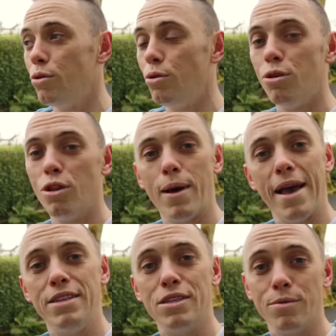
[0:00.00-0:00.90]
all the
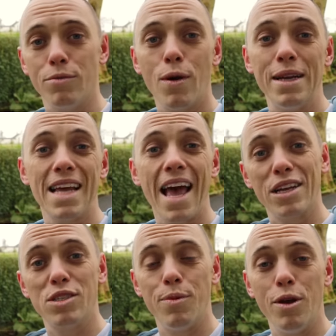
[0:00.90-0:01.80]
way to some quite
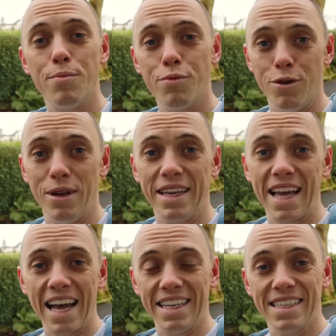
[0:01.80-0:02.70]
expert pruning
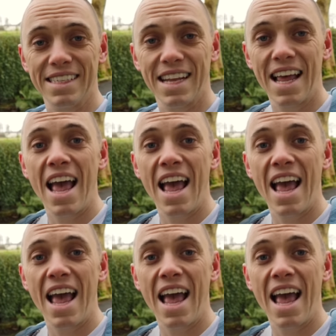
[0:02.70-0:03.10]
guidance.